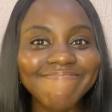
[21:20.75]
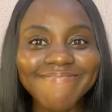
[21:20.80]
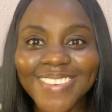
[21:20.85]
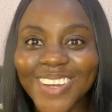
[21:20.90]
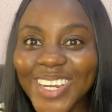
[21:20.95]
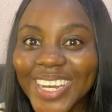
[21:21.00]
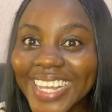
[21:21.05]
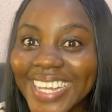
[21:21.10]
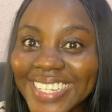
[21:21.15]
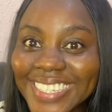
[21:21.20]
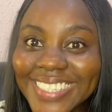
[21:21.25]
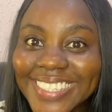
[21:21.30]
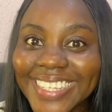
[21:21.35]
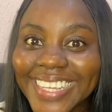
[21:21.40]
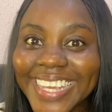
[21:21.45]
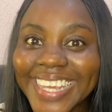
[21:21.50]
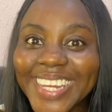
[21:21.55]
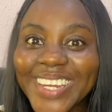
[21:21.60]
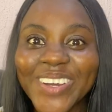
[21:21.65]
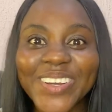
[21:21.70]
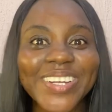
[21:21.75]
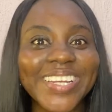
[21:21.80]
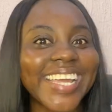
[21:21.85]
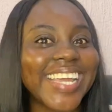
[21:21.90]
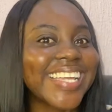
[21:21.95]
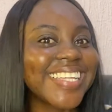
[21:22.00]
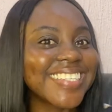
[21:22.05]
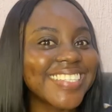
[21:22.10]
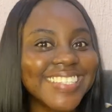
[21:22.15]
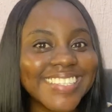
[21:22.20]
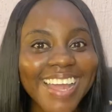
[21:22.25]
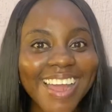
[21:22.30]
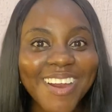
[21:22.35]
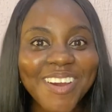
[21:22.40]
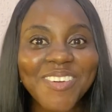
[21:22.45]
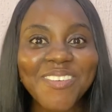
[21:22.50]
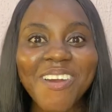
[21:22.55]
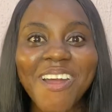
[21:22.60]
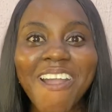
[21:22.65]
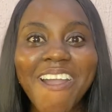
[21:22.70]
LinkedIn, on
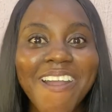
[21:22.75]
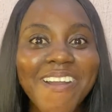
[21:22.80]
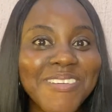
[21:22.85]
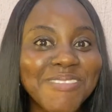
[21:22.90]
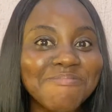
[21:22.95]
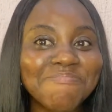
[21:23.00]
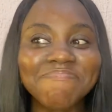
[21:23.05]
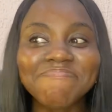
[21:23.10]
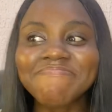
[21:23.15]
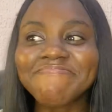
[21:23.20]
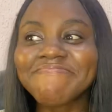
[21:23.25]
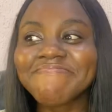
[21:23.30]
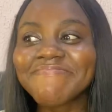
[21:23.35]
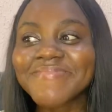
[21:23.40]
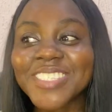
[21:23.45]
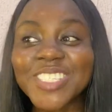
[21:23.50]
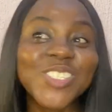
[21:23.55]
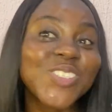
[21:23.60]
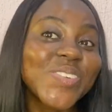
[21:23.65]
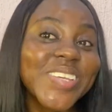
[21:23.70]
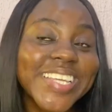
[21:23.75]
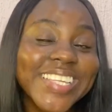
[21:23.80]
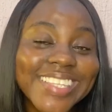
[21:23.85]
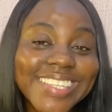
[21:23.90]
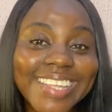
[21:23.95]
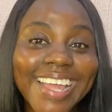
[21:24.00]
Instagram, Twitter.